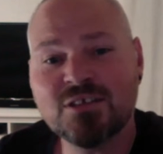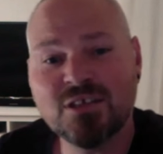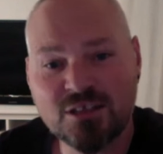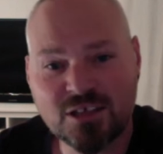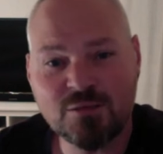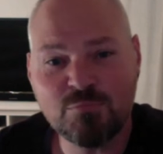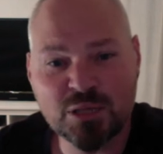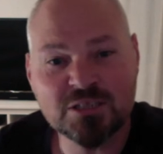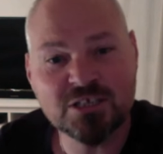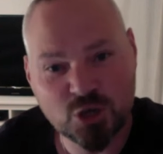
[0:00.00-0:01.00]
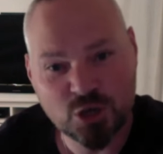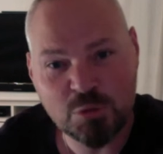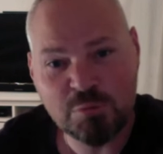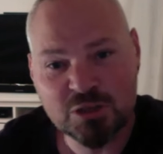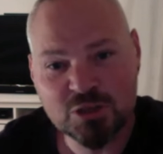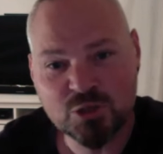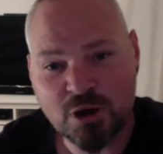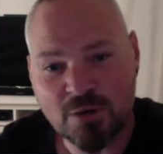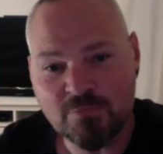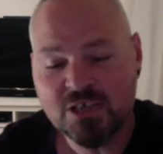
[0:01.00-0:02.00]
that the building's going to be built
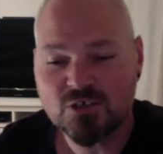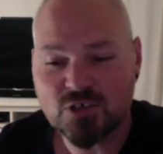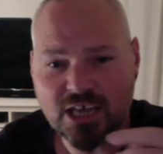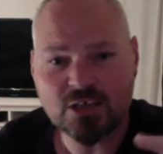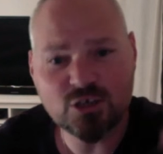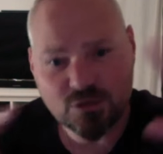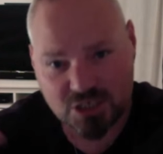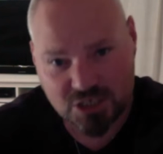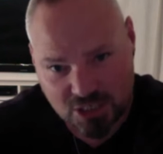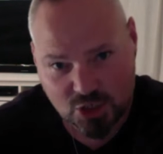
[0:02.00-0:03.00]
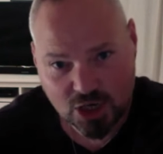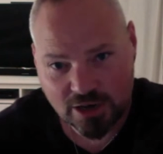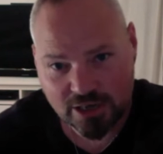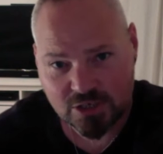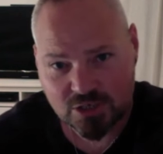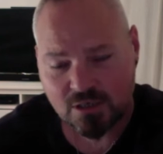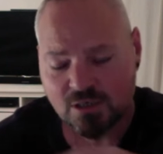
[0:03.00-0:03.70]
upon, so they could do the CGIs.